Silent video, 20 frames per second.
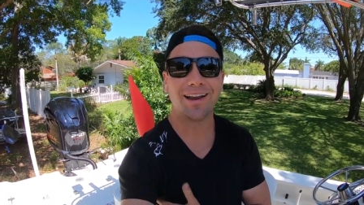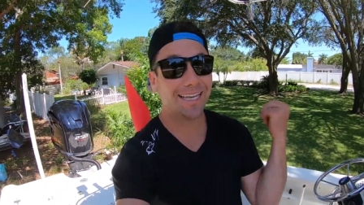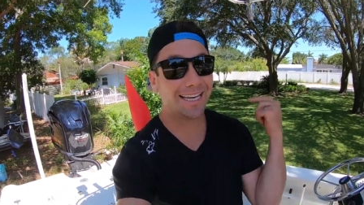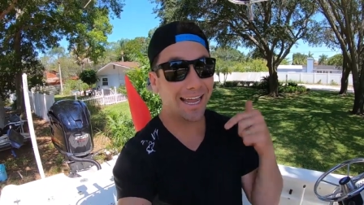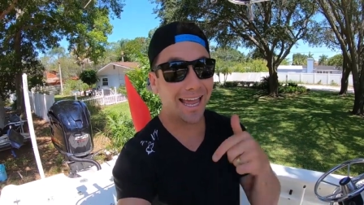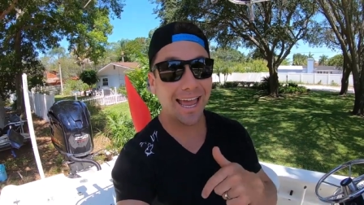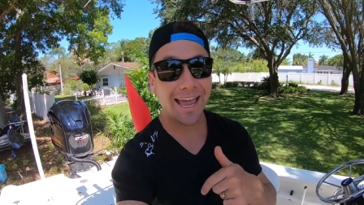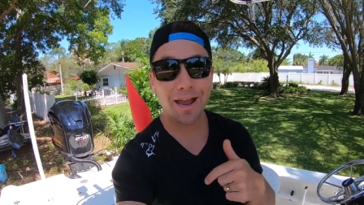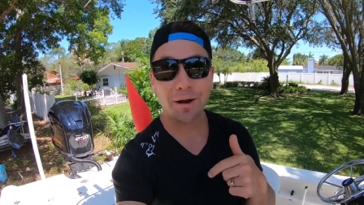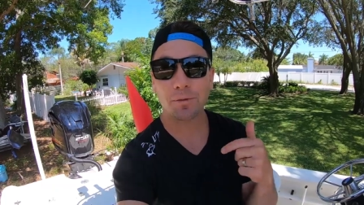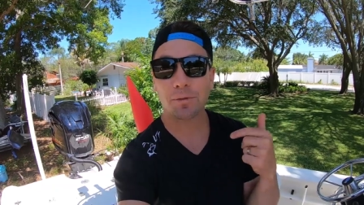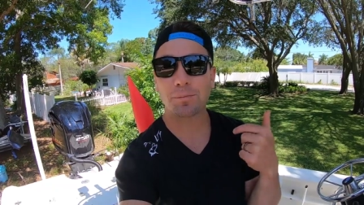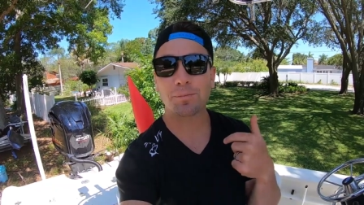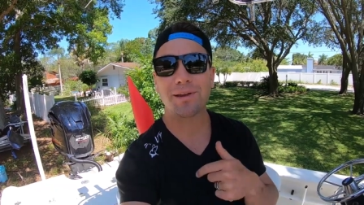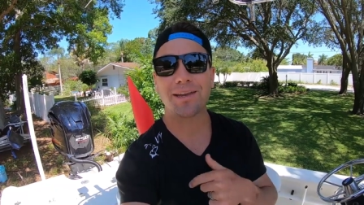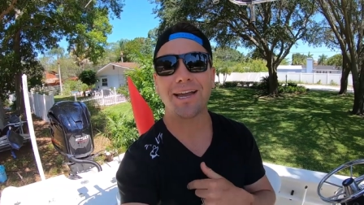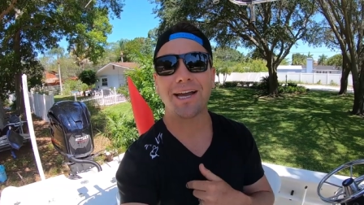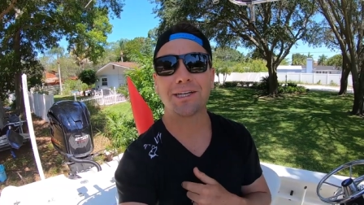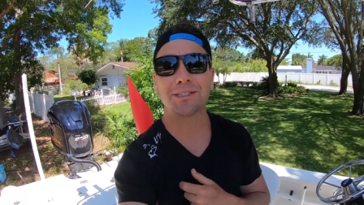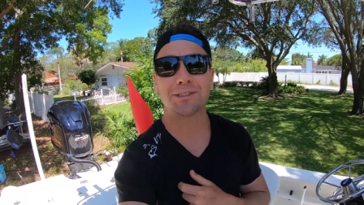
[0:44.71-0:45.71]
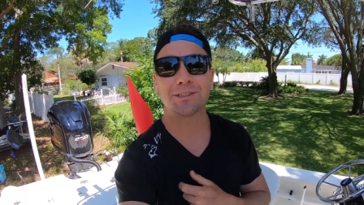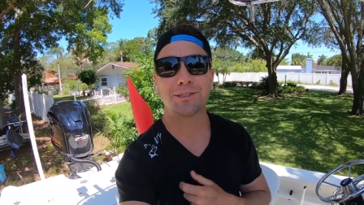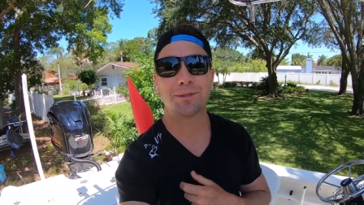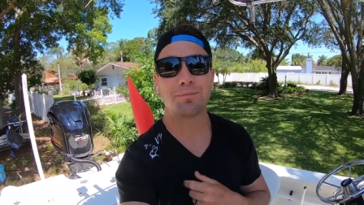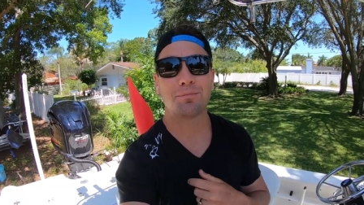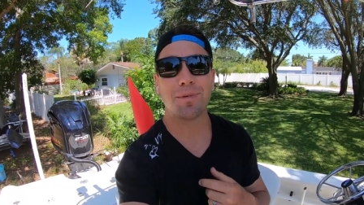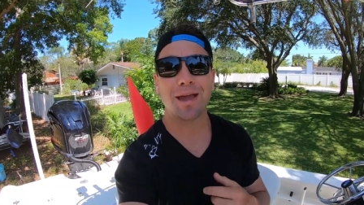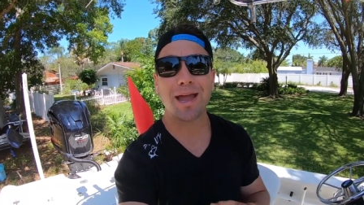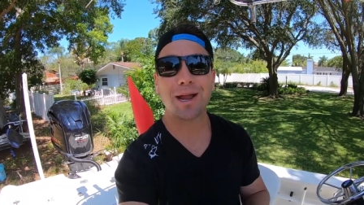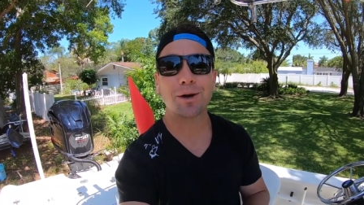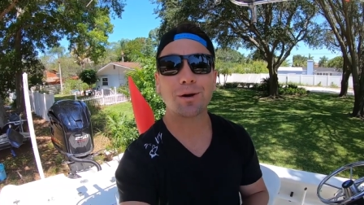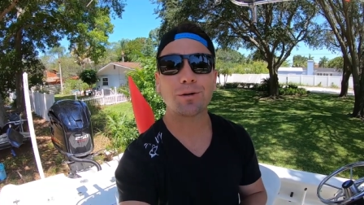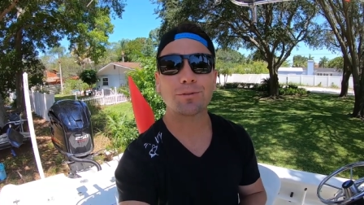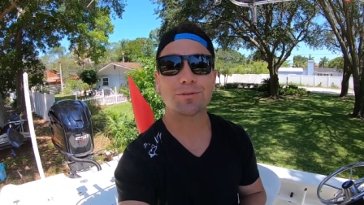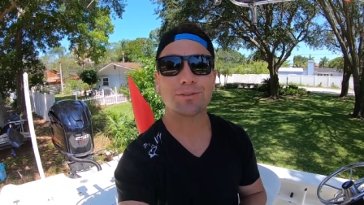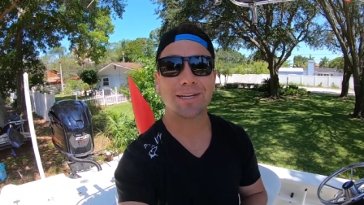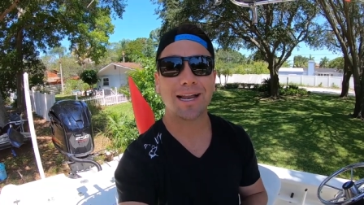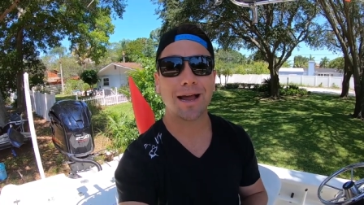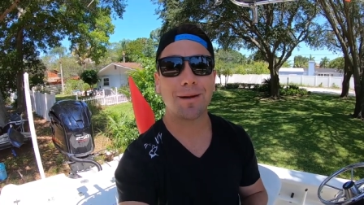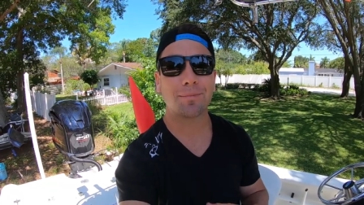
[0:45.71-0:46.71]
Today, we're gonna be catching some
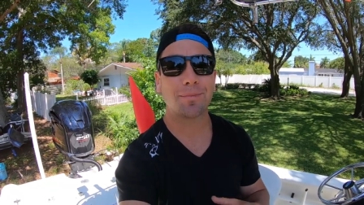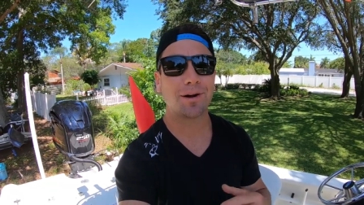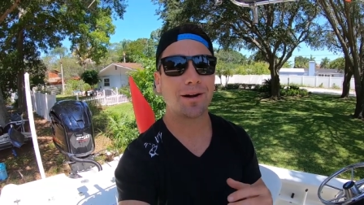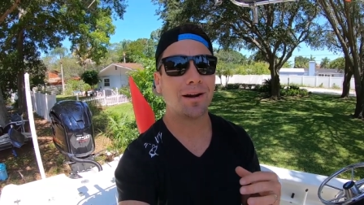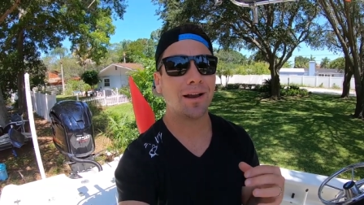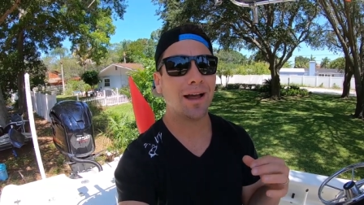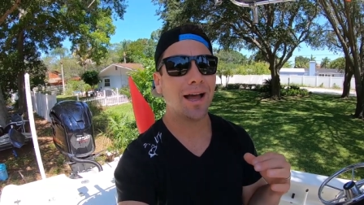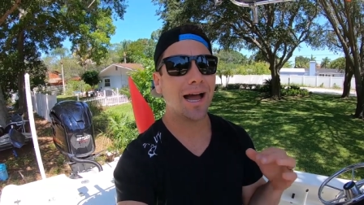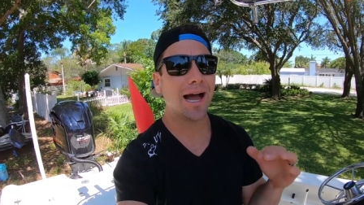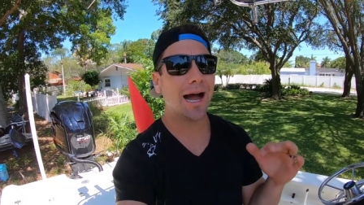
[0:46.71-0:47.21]
mangrove snapper.